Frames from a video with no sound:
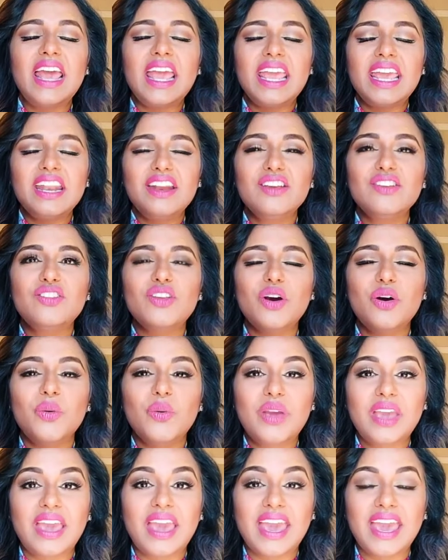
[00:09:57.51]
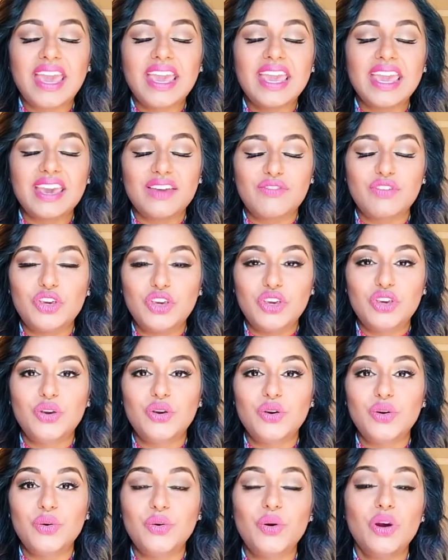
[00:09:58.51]
it is okay if
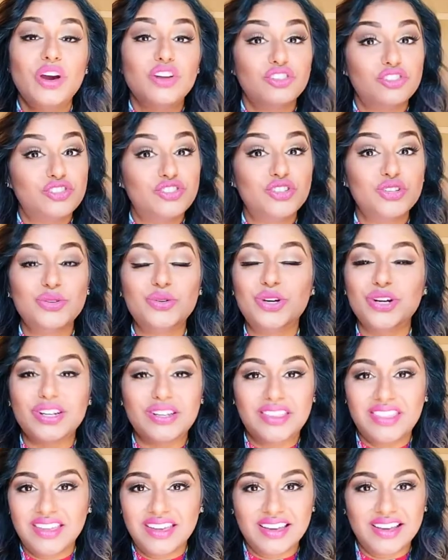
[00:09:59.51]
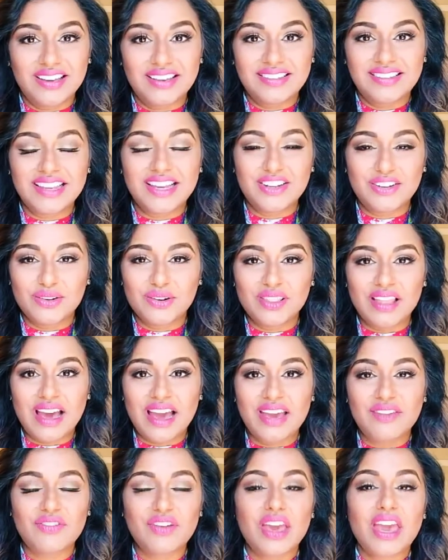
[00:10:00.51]
you do good things in your
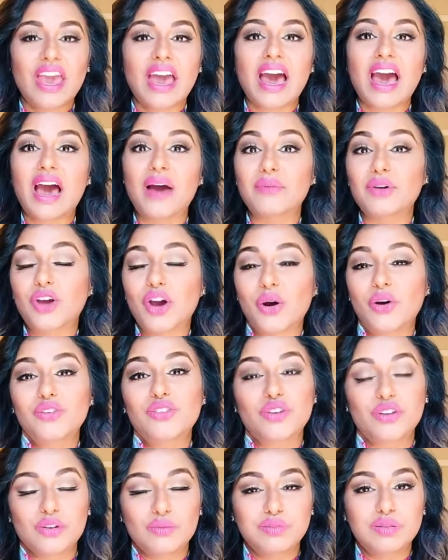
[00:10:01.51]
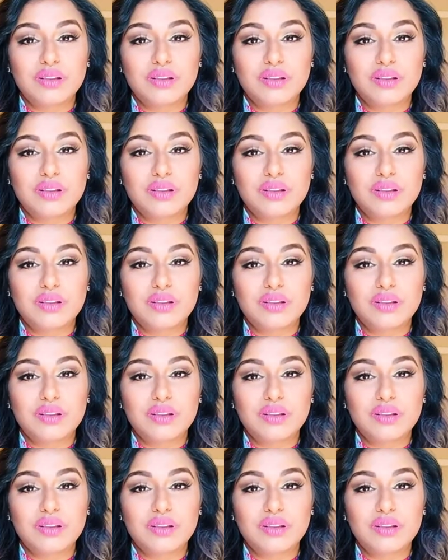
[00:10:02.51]
life, uh, go certain